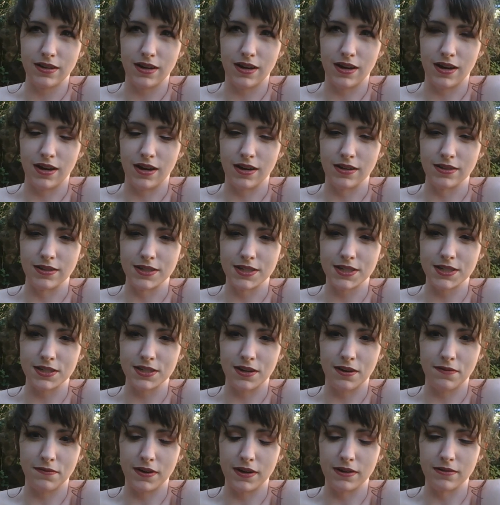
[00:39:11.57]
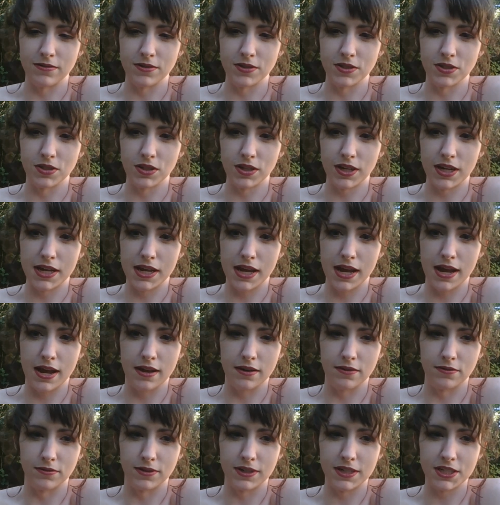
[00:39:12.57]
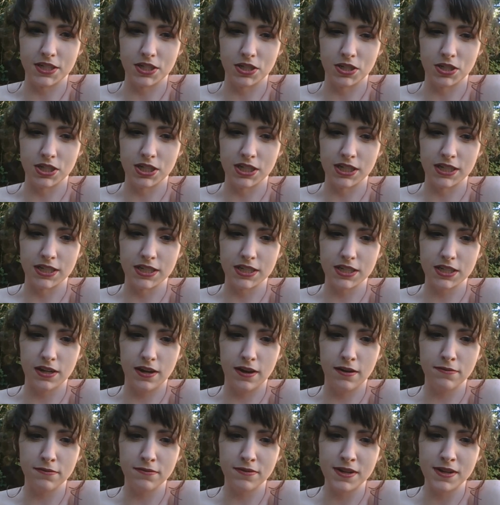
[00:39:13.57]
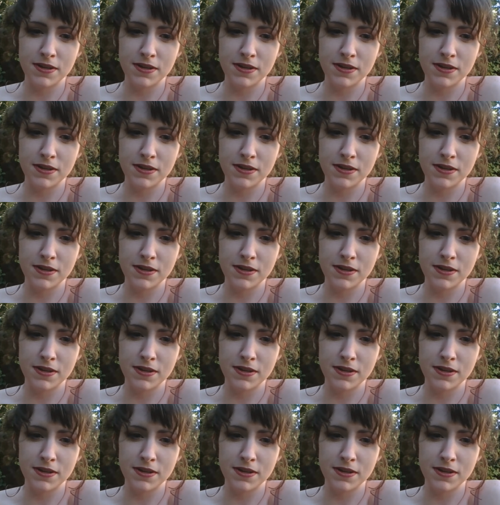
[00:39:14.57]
the stuff I was looking at and researching and stuff.